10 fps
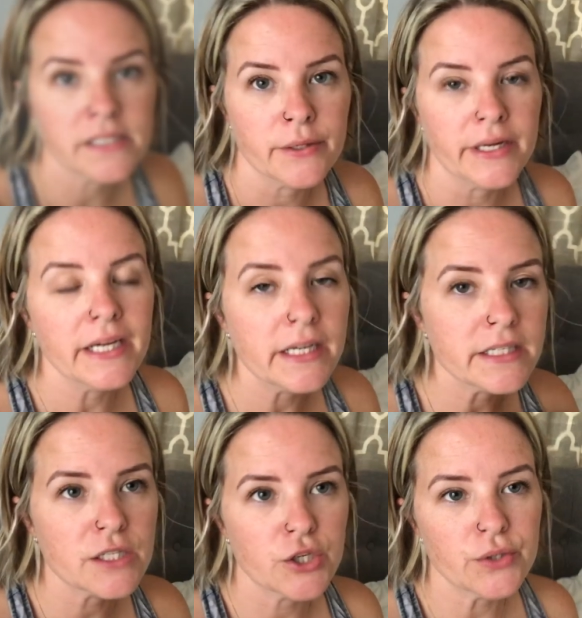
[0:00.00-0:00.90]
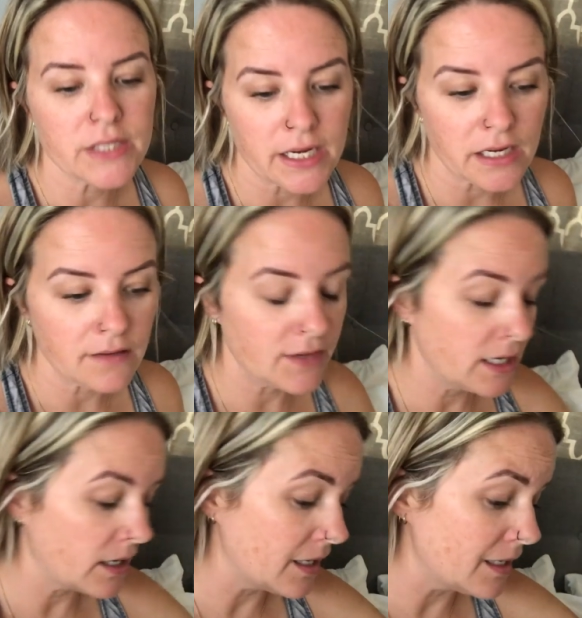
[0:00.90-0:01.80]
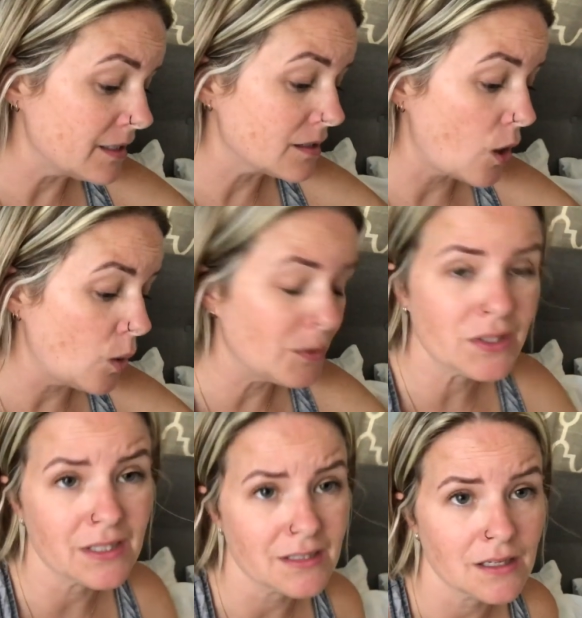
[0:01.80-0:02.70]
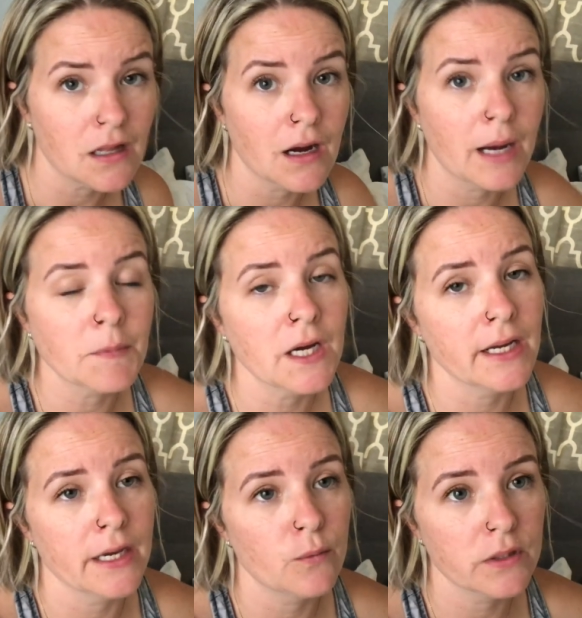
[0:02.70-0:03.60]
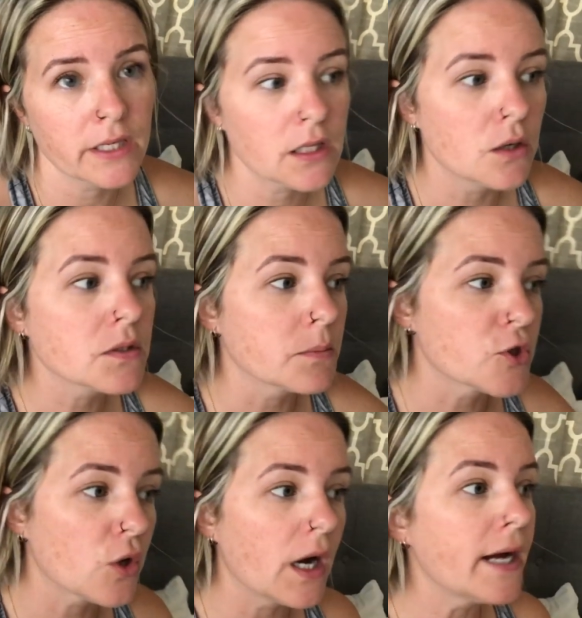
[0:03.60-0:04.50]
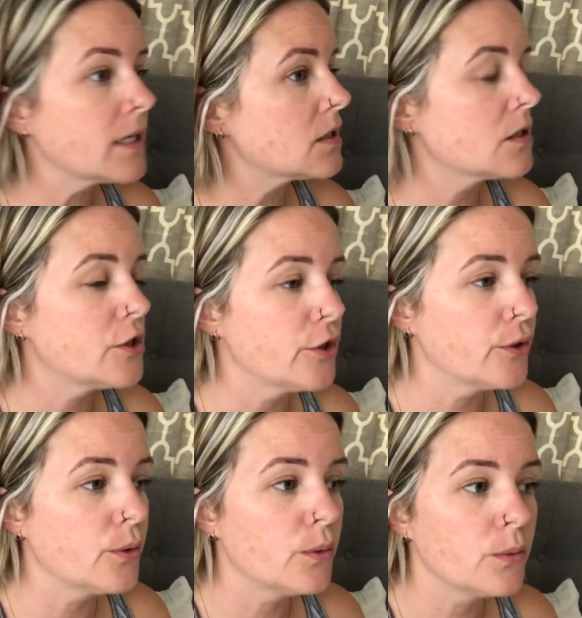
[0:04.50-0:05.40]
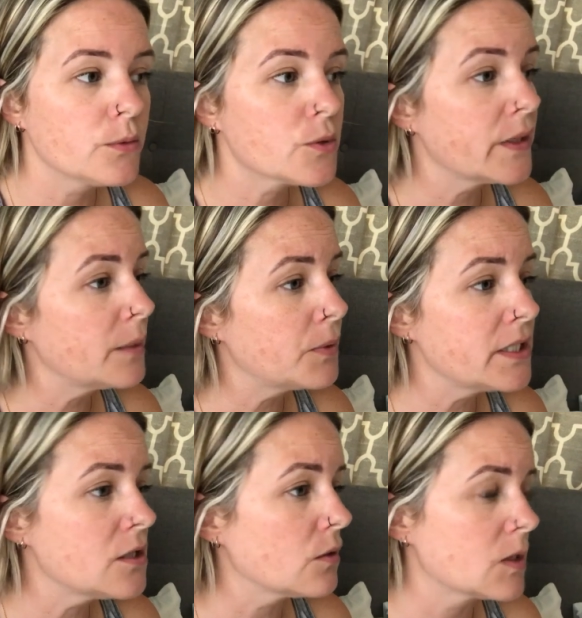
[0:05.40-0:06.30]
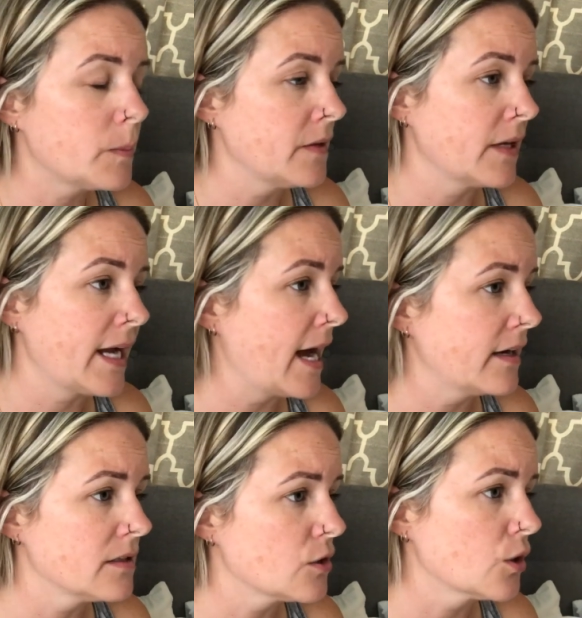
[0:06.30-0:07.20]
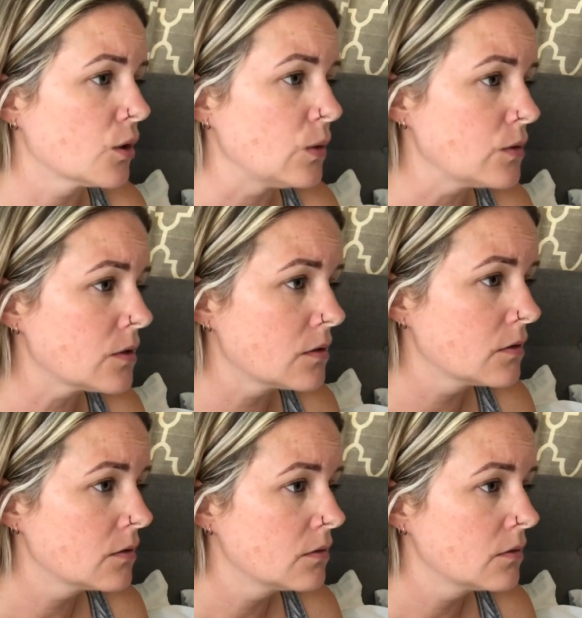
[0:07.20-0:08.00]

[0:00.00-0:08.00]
so it is Tuesday evening, and it is almost six o'clock. I'm cutting it really close. I'm trying to, sweetie, please don't spin the cat in circles.